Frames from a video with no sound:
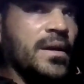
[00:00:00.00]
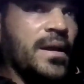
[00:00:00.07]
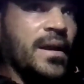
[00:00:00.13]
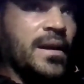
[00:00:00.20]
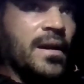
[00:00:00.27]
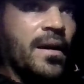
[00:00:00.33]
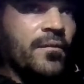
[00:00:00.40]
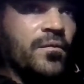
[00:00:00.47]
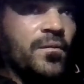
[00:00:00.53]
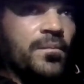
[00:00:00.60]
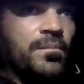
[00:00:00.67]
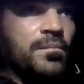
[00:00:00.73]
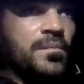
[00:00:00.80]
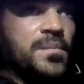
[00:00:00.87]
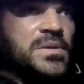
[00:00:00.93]
and I've
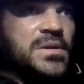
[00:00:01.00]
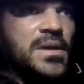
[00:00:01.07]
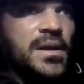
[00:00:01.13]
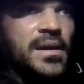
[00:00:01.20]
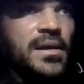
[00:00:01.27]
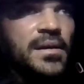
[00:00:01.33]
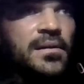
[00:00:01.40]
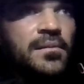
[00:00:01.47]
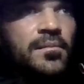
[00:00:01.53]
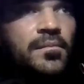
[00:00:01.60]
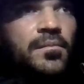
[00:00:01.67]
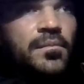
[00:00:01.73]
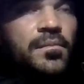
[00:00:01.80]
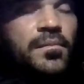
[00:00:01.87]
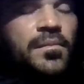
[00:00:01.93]
seen
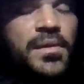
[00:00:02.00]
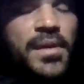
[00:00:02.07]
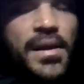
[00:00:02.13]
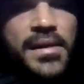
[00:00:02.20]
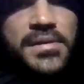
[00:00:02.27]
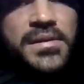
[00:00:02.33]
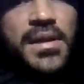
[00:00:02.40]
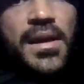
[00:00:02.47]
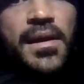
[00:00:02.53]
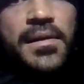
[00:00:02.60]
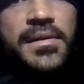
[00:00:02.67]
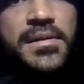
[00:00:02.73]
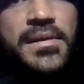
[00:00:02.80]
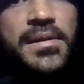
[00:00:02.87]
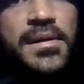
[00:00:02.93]
these
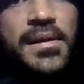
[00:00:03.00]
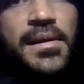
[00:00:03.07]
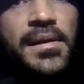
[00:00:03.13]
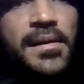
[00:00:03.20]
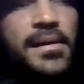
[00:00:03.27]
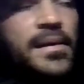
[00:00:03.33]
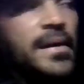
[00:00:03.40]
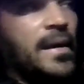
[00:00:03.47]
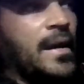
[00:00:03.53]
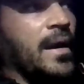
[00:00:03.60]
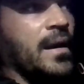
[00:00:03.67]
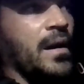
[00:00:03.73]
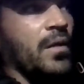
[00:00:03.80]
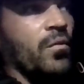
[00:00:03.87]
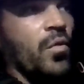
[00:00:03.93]
things,
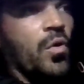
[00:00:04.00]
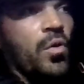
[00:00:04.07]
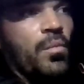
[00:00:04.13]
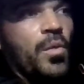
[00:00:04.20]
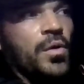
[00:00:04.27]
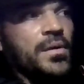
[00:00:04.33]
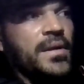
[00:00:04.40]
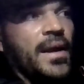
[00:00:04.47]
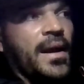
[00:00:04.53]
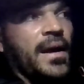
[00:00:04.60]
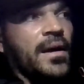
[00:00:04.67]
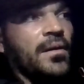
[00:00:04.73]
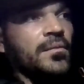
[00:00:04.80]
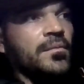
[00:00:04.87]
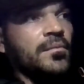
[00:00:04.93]
and I wrote them all
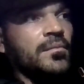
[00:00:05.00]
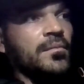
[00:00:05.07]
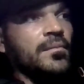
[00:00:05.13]
down.